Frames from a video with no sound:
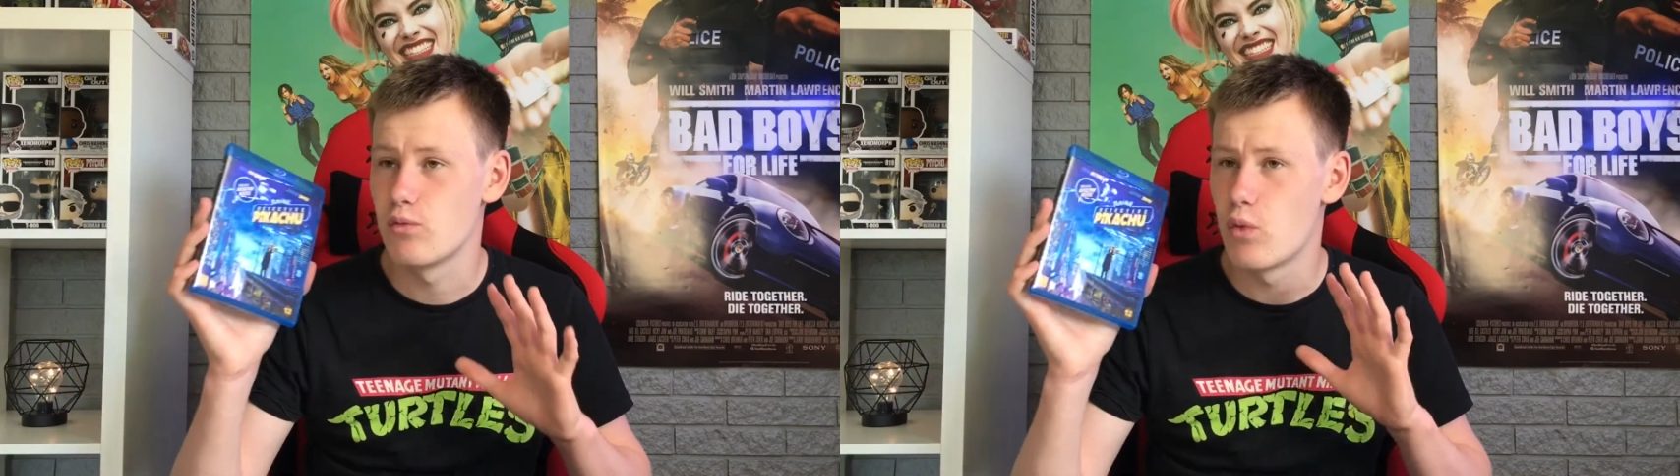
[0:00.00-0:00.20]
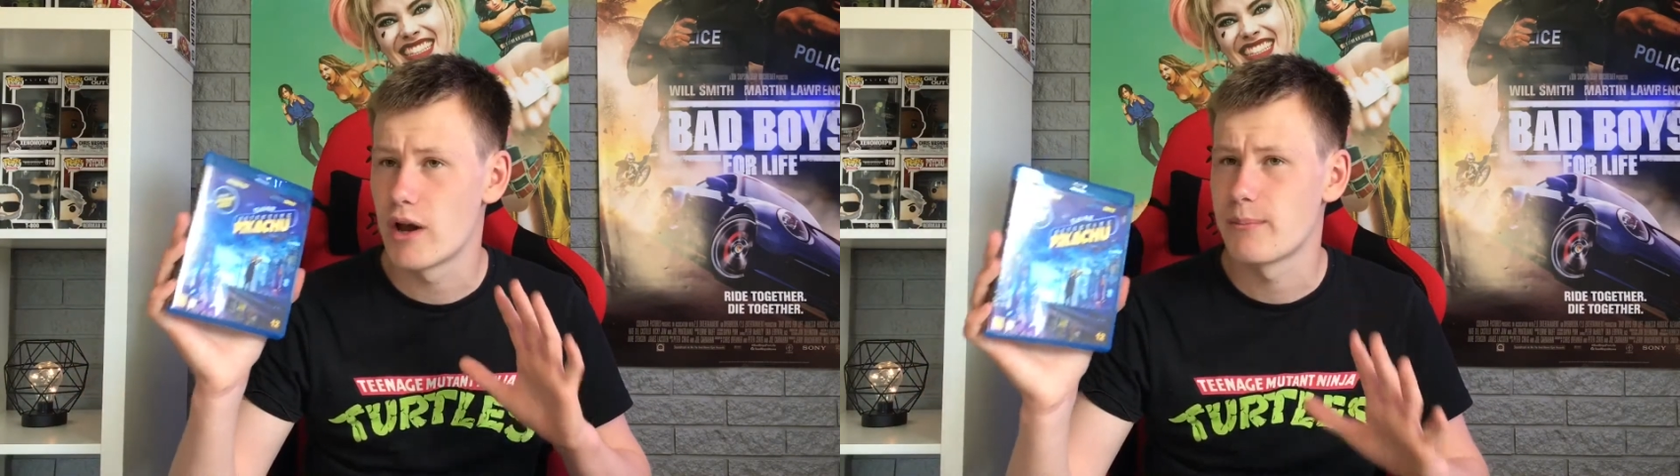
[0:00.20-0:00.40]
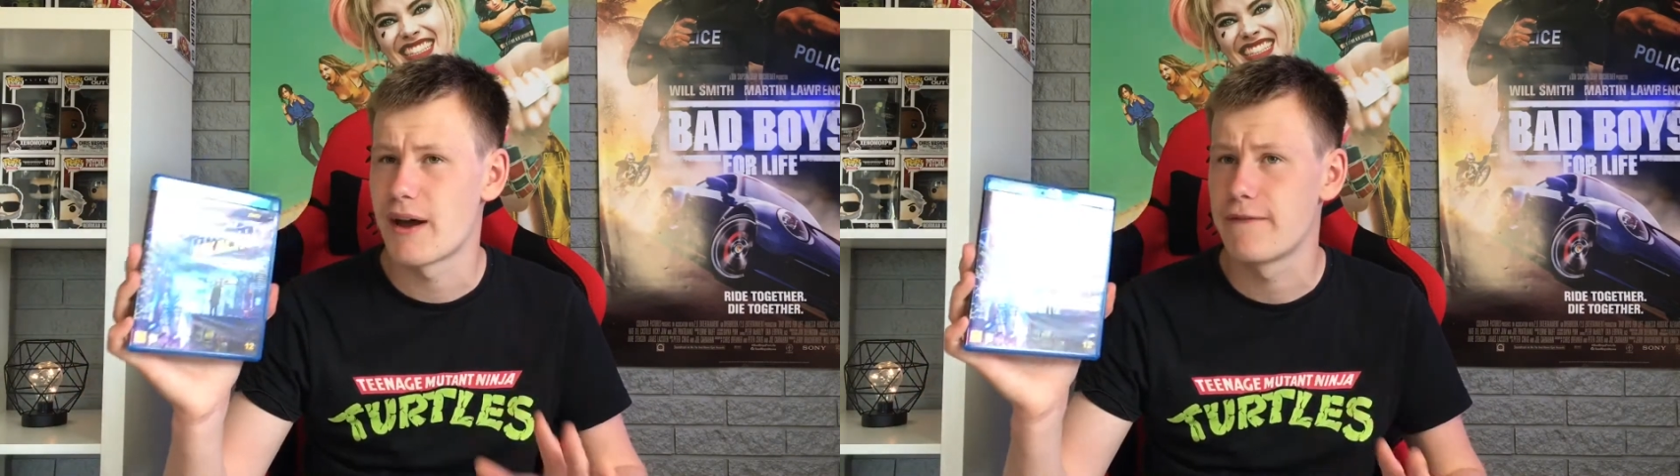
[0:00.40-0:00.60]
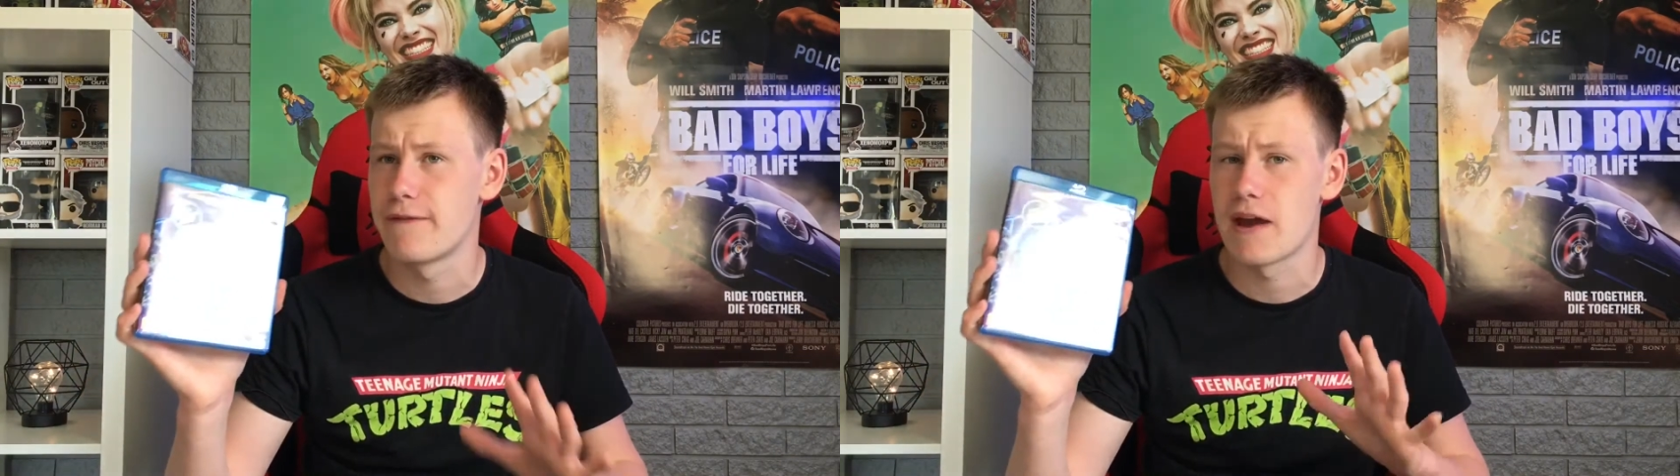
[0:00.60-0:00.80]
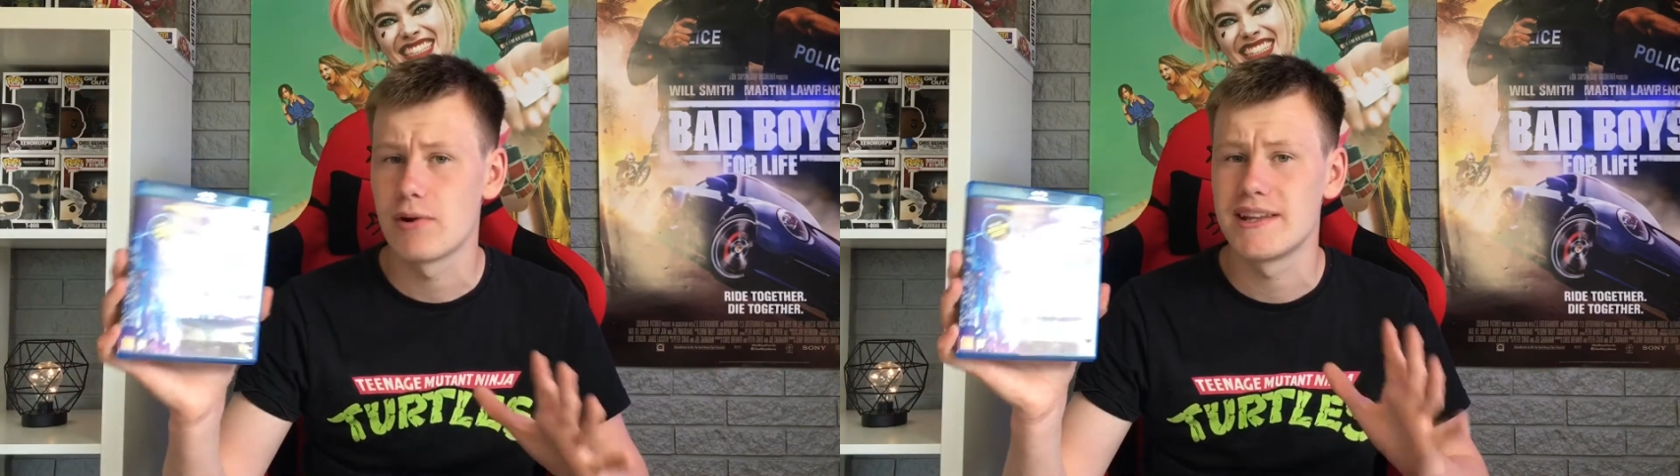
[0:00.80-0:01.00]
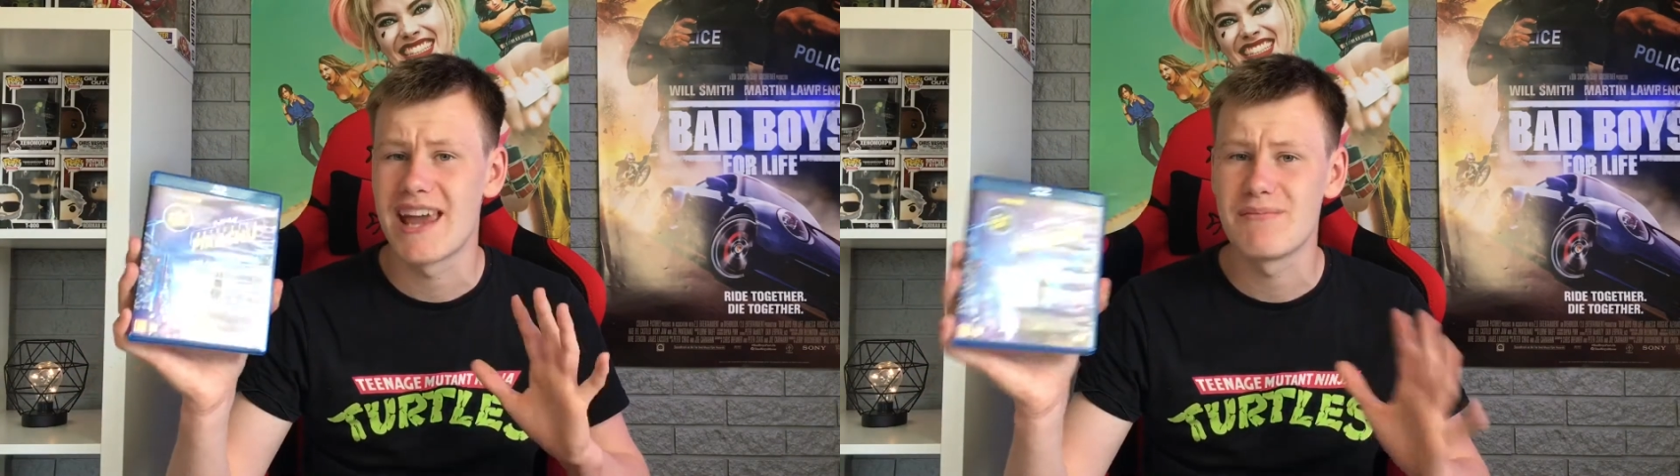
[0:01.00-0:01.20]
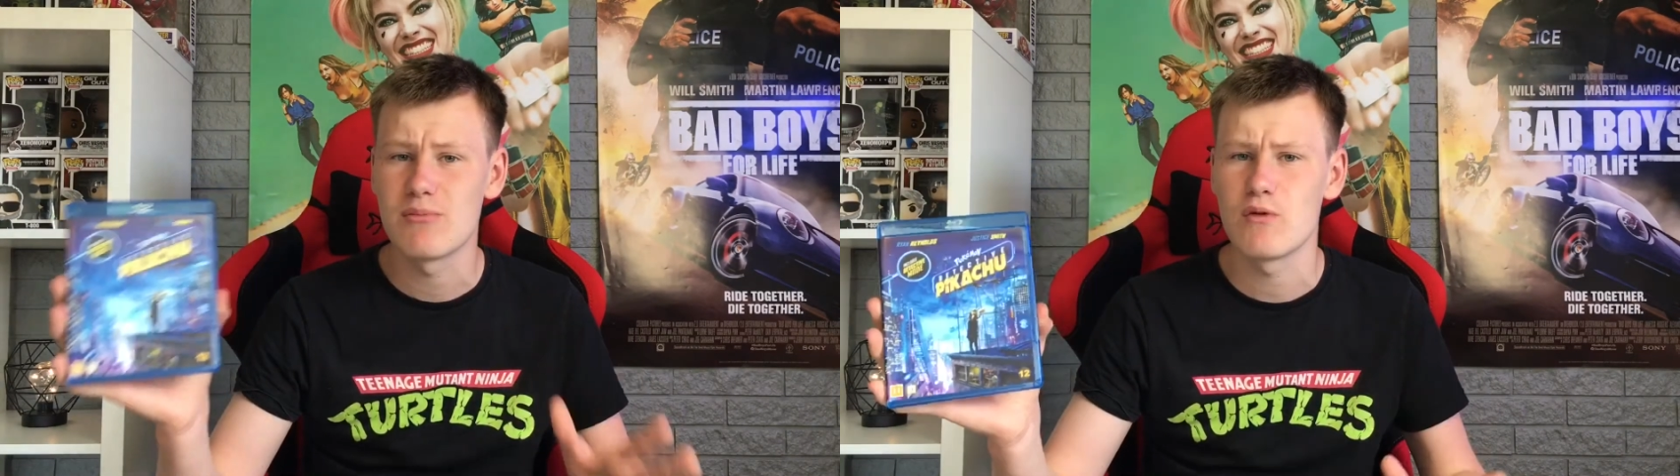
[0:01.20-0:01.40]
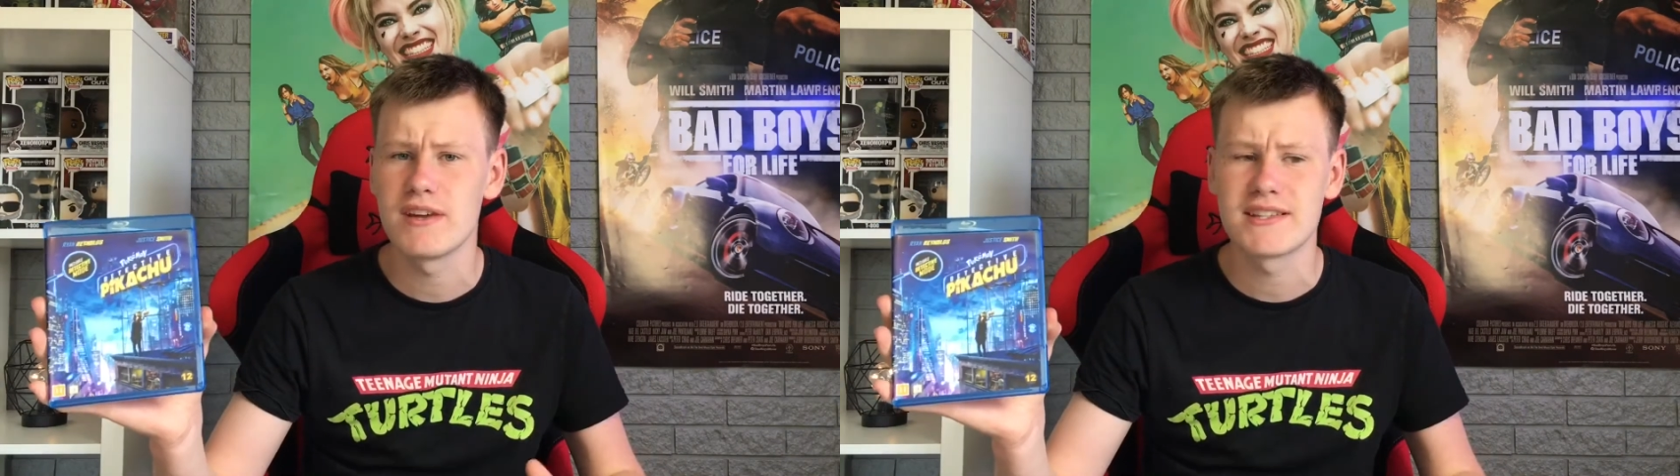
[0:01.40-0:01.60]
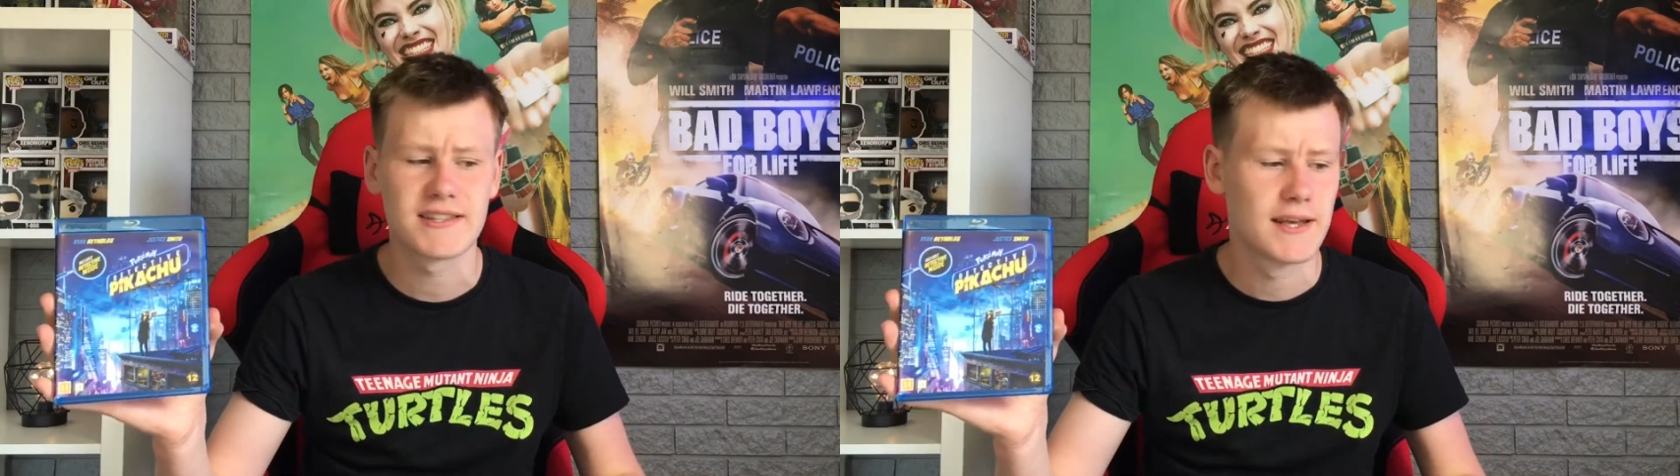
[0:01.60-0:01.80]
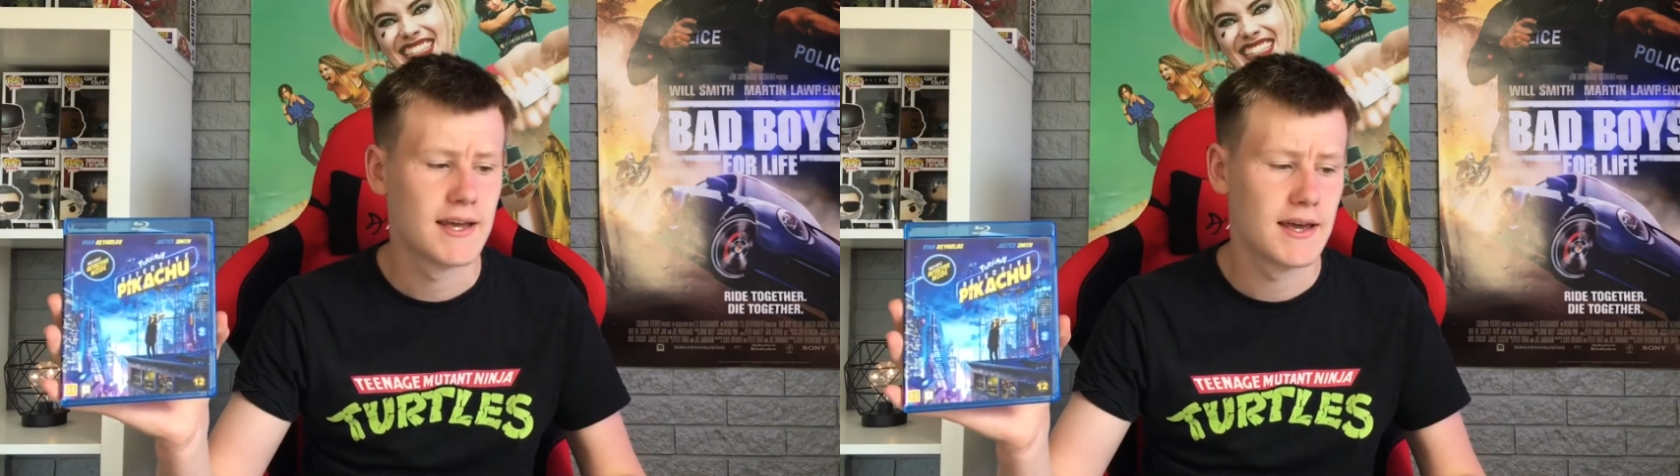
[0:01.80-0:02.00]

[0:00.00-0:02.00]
one of my favorite gaming movies.